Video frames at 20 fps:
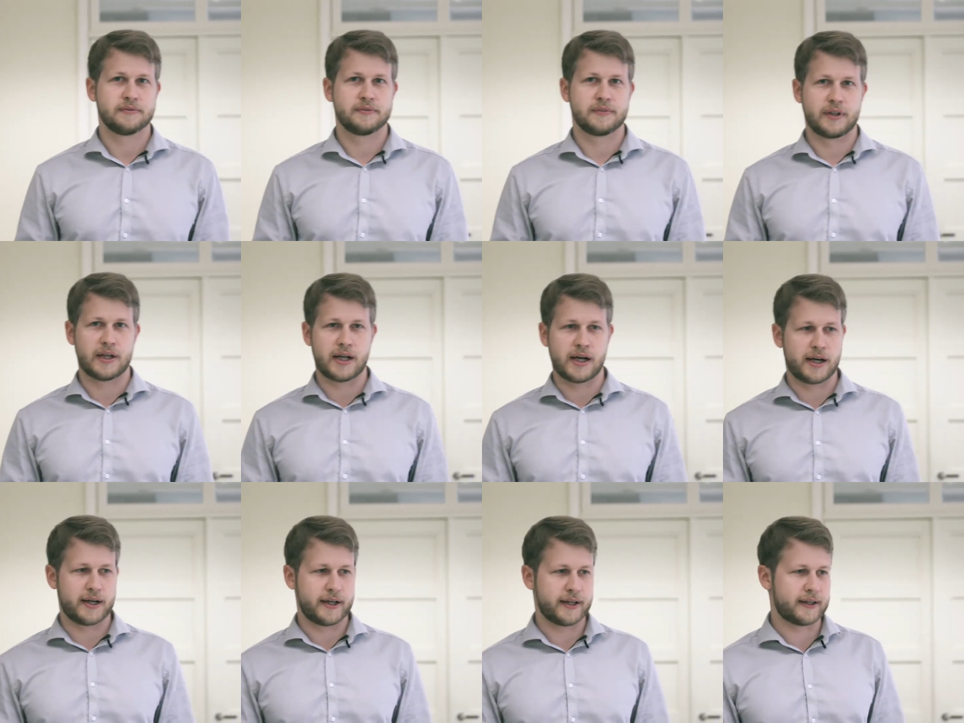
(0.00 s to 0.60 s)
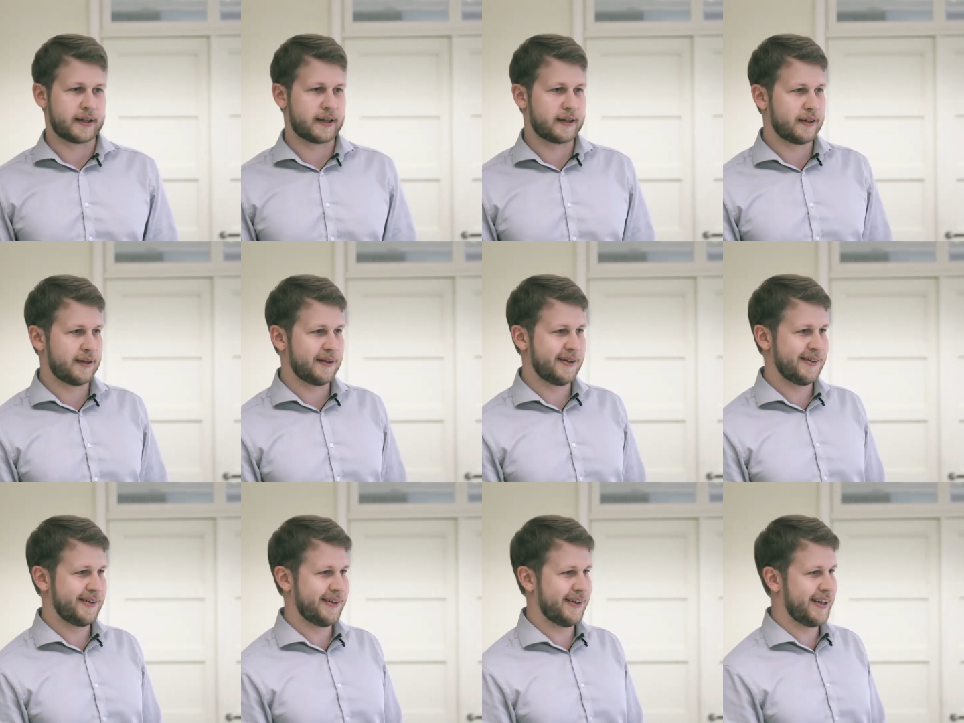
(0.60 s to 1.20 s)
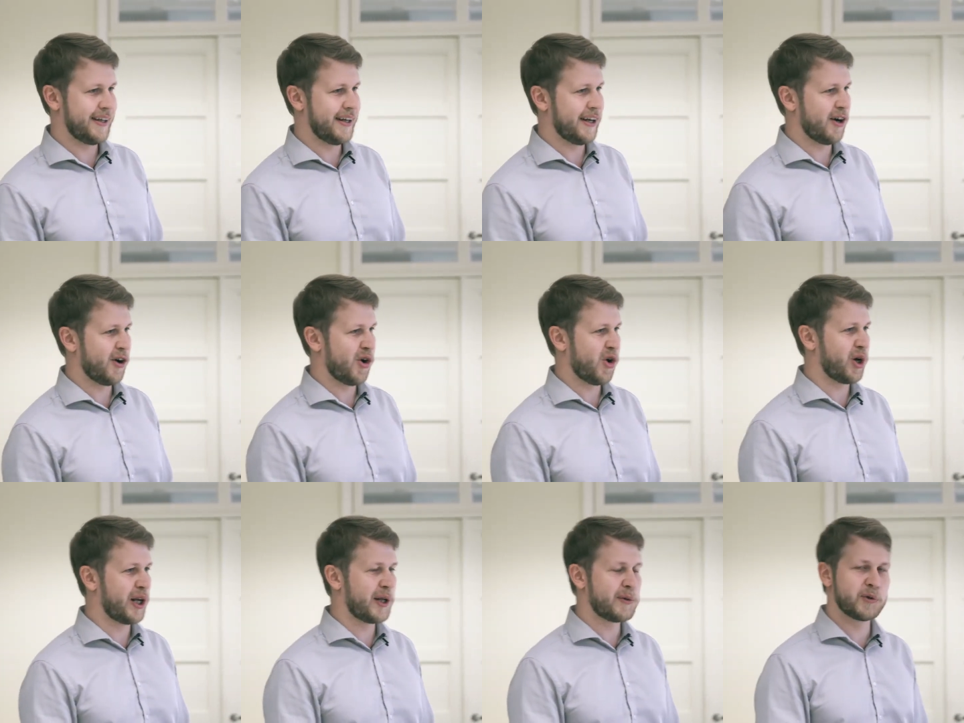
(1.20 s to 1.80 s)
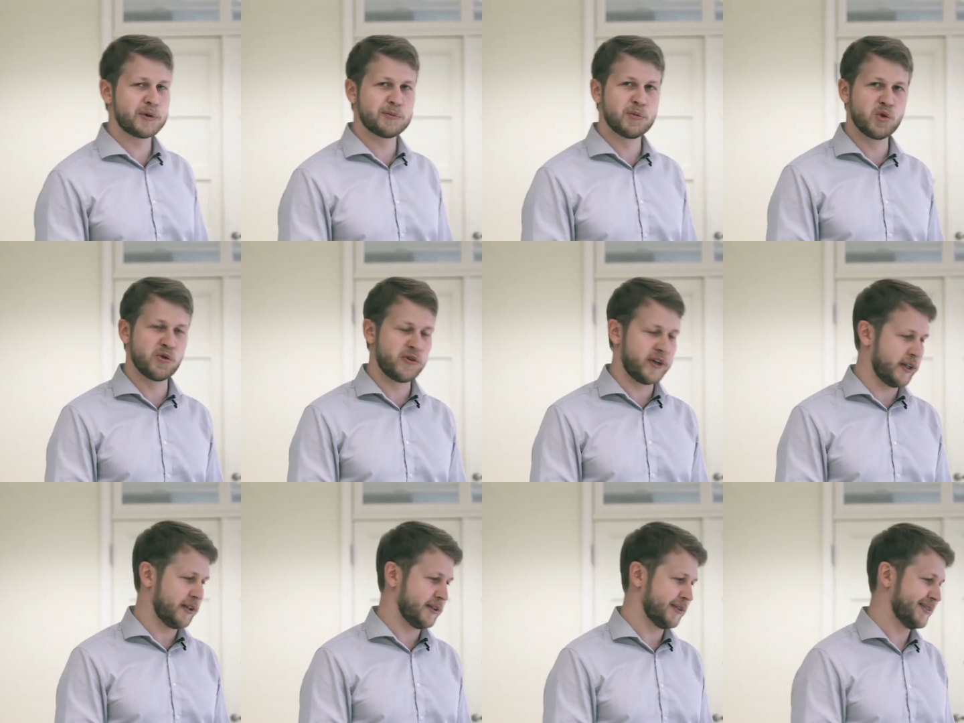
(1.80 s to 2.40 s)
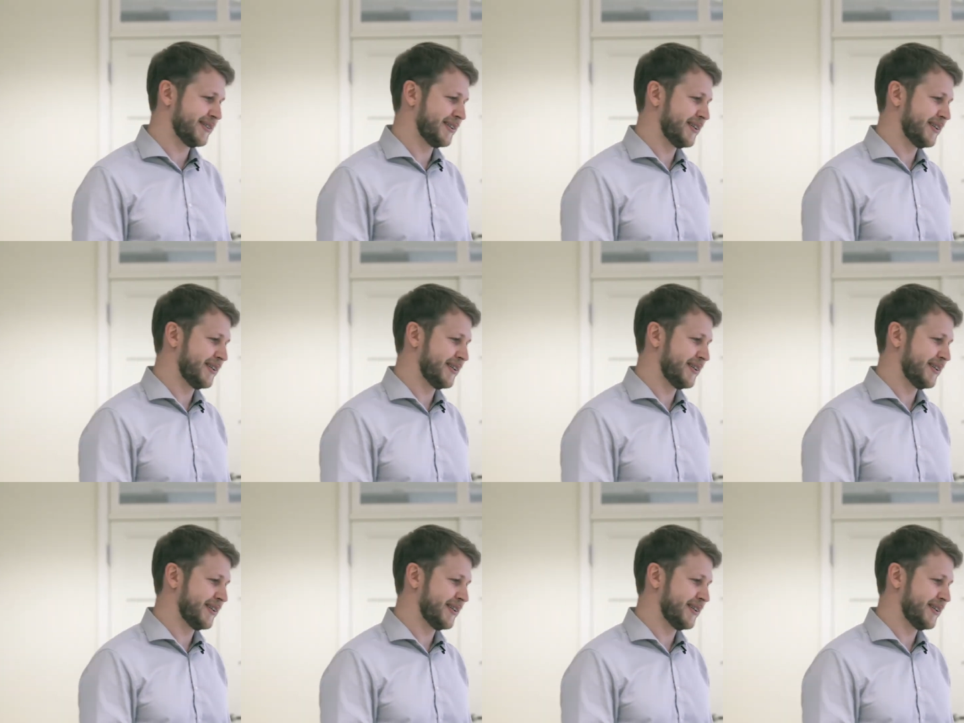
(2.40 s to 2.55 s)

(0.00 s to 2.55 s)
like in a Hollywood movie,